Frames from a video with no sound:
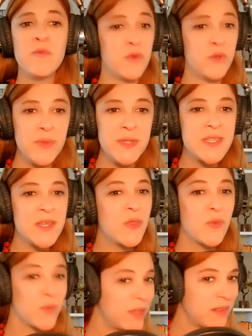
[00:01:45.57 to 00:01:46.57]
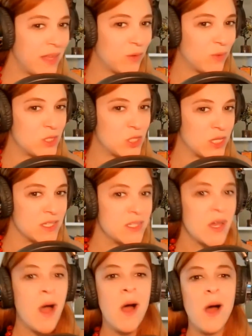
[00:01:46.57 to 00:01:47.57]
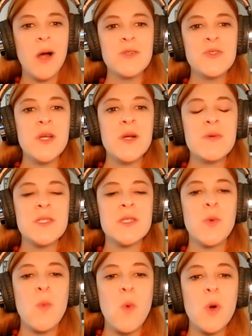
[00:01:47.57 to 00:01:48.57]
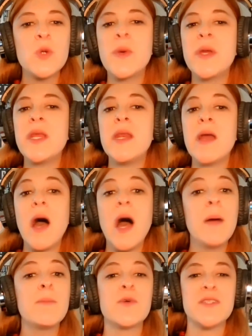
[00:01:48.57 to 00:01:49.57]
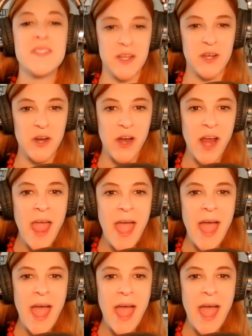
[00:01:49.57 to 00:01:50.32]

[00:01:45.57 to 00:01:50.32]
Fluent in 3 languages, Audria was an award winning opera singer